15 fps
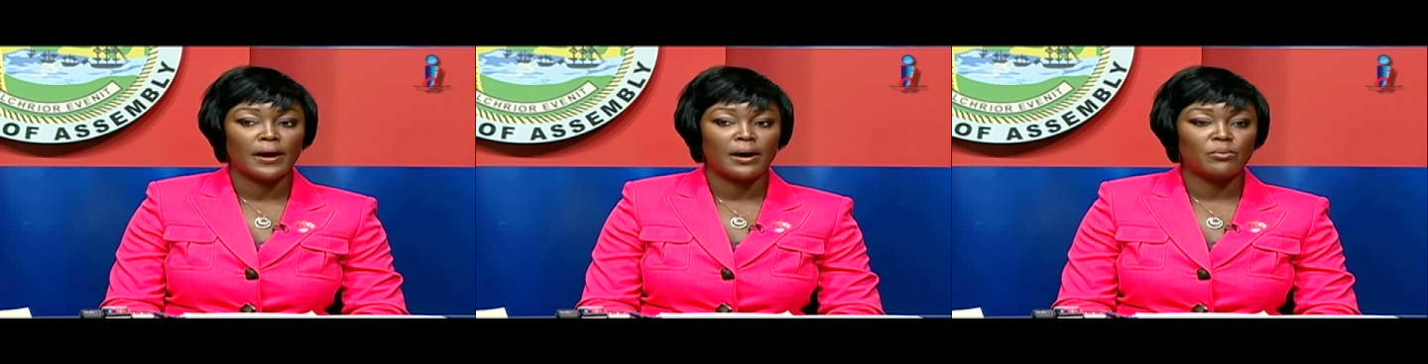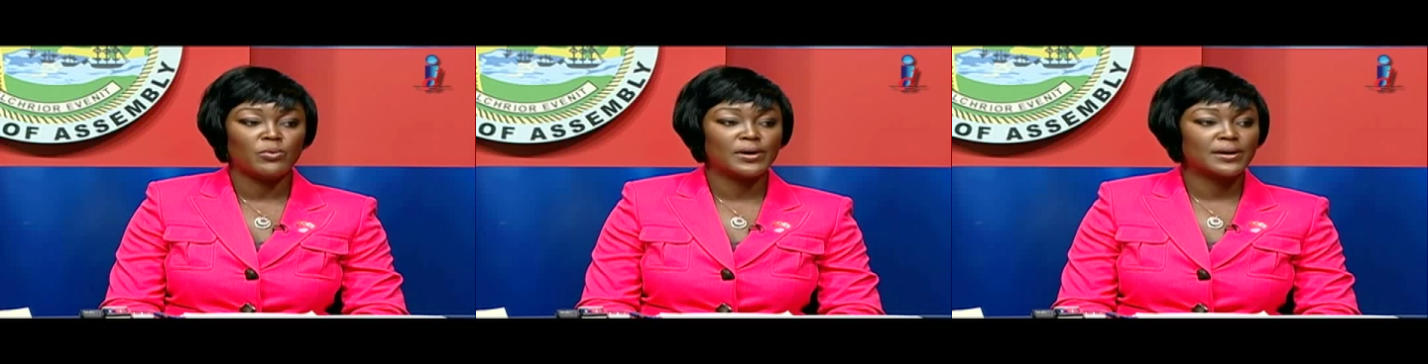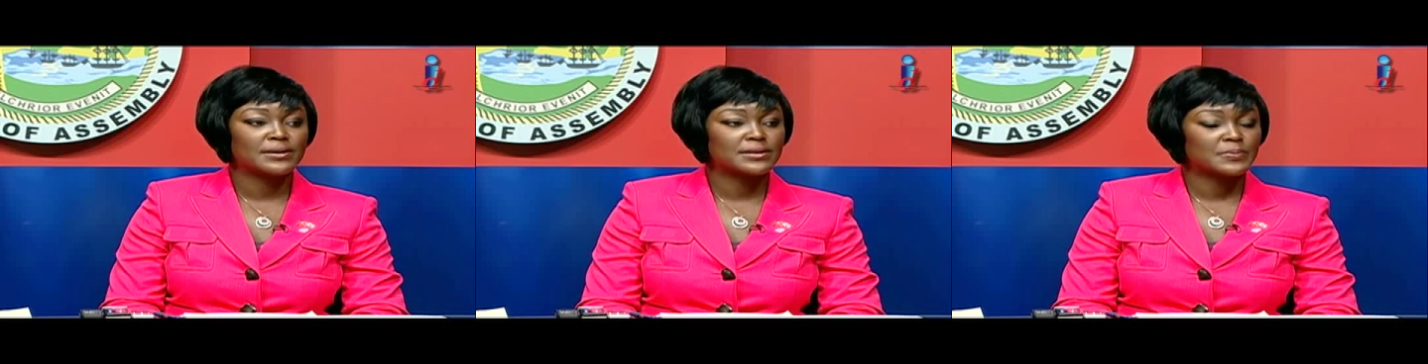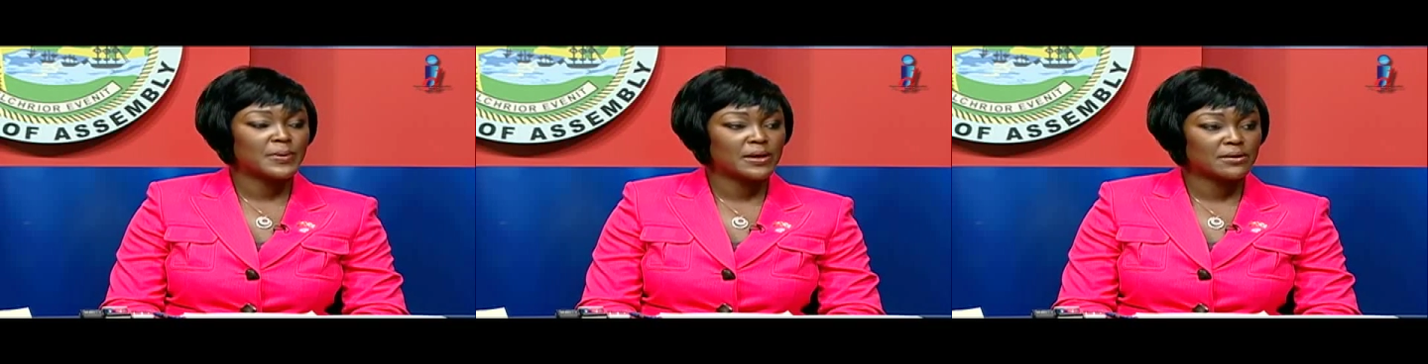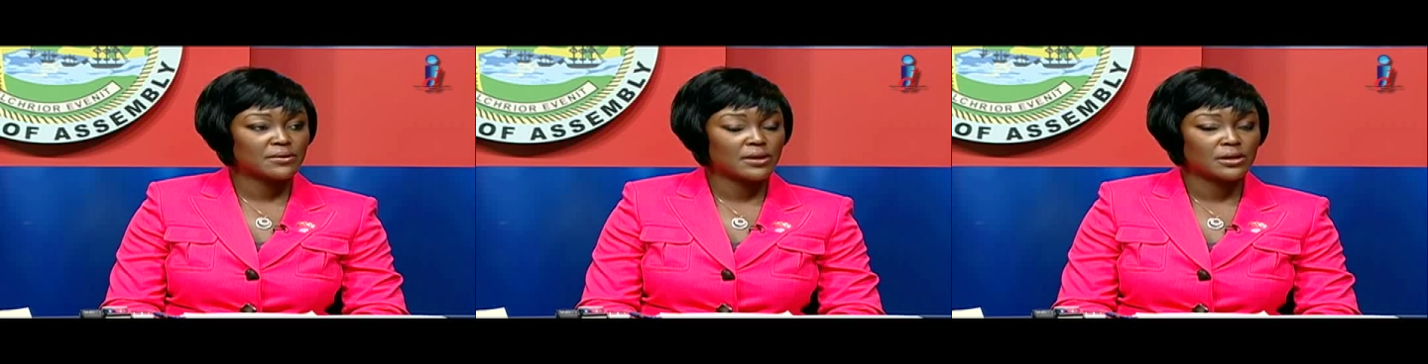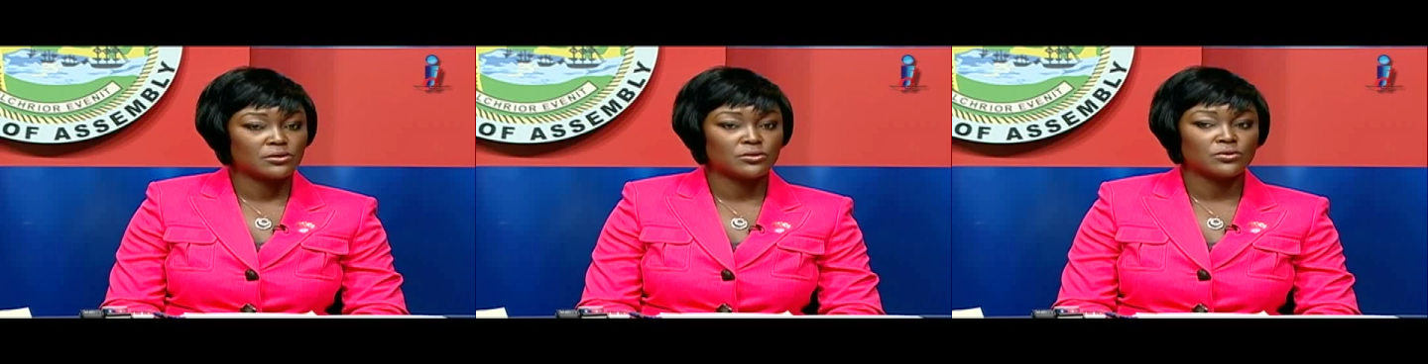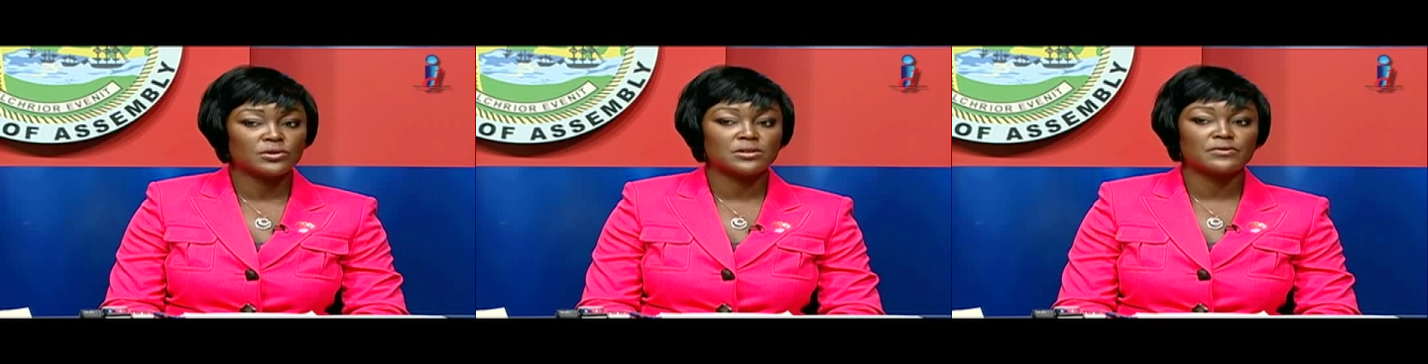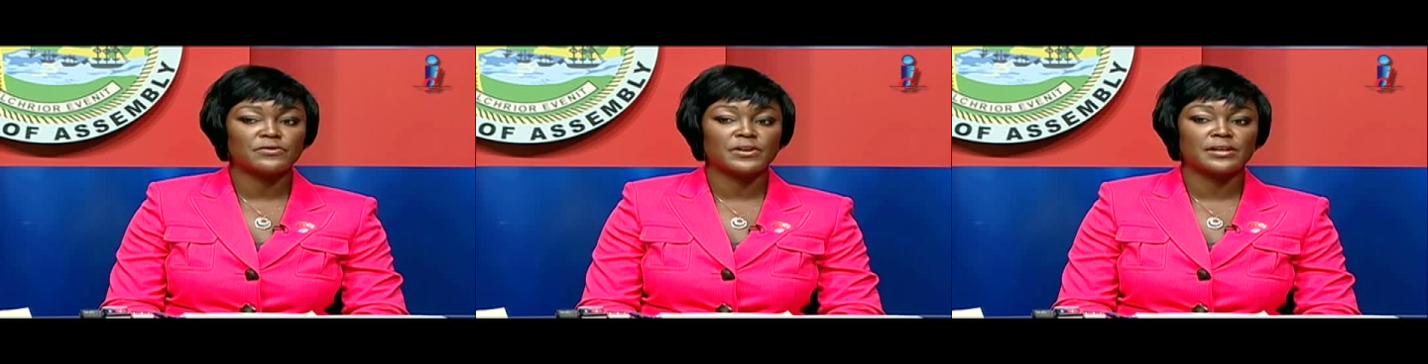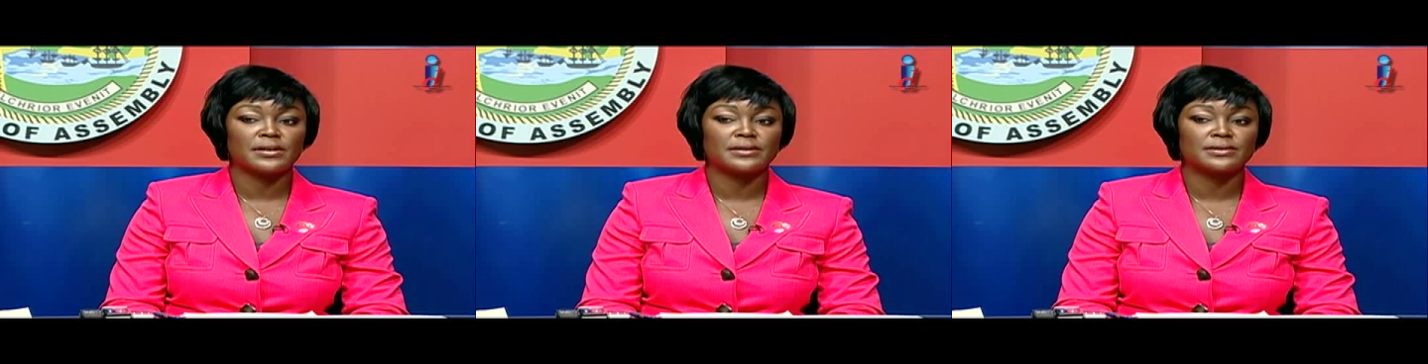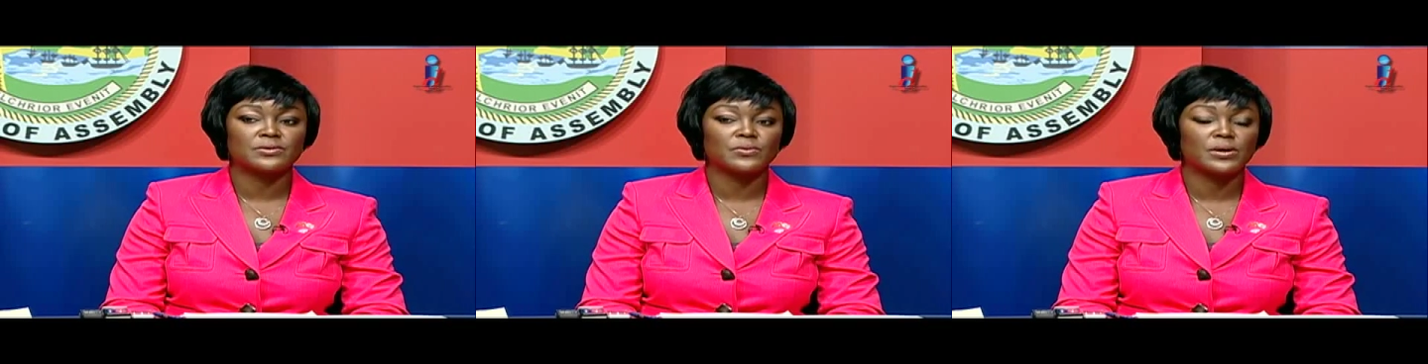We expect that those
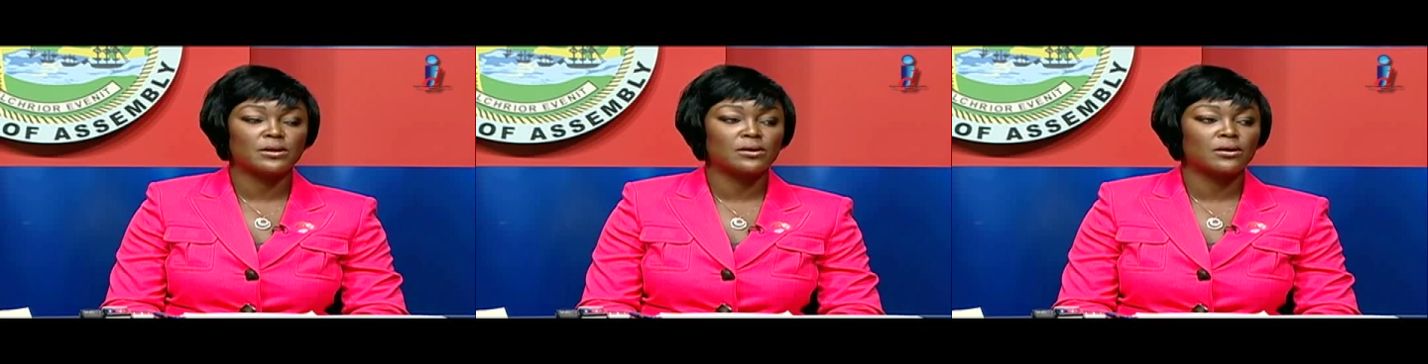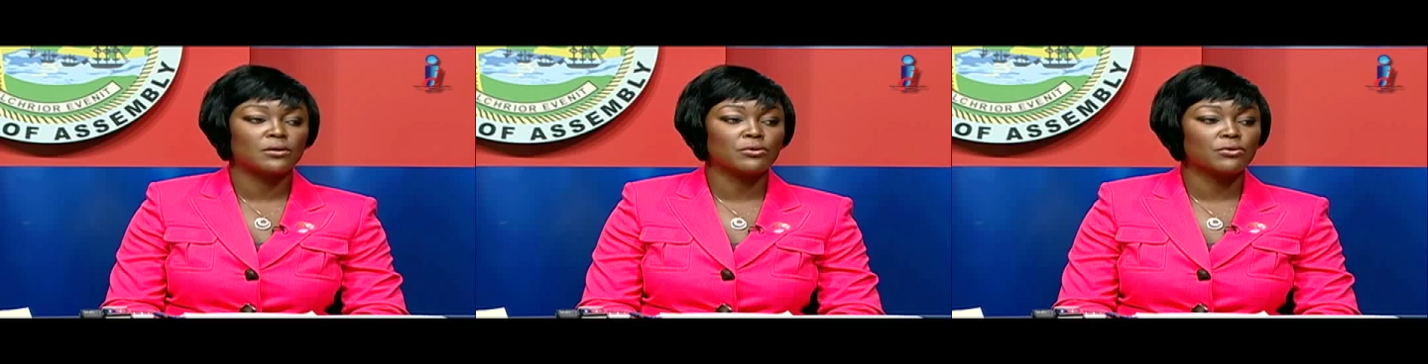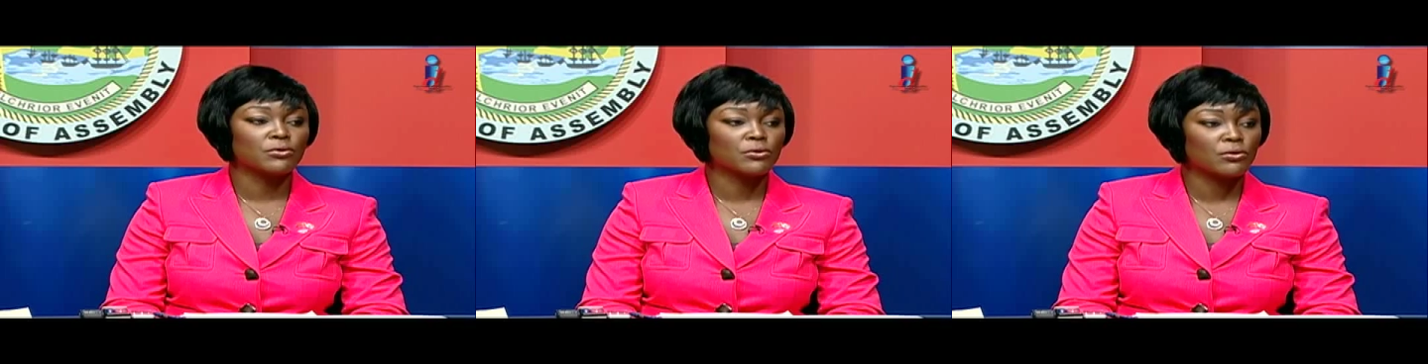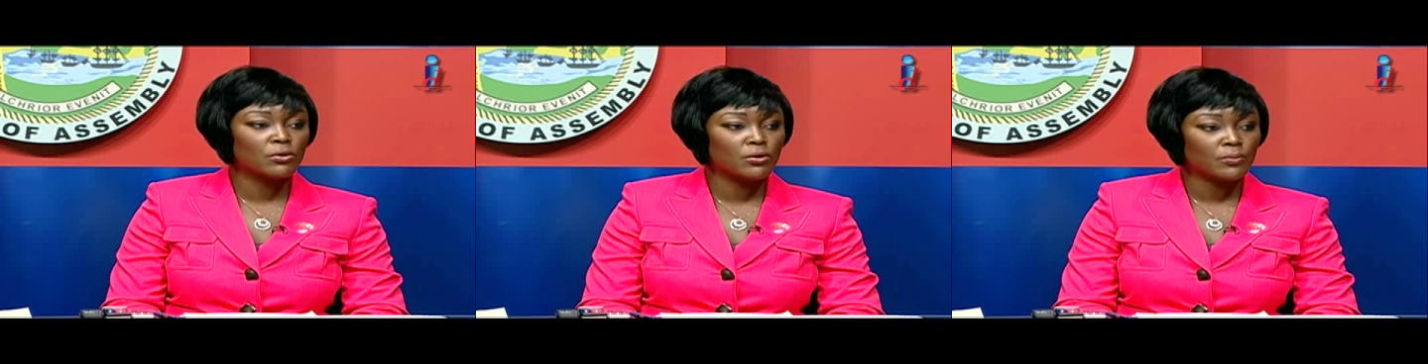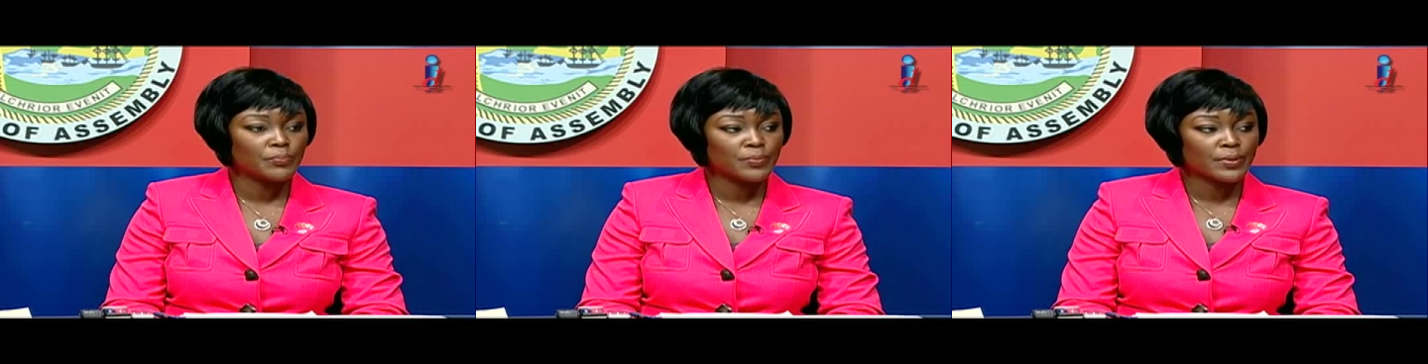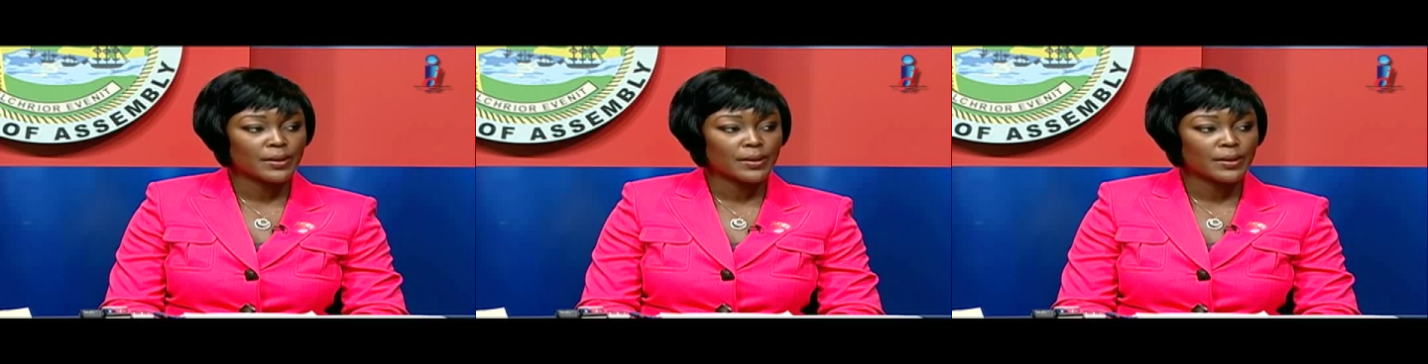figures will grow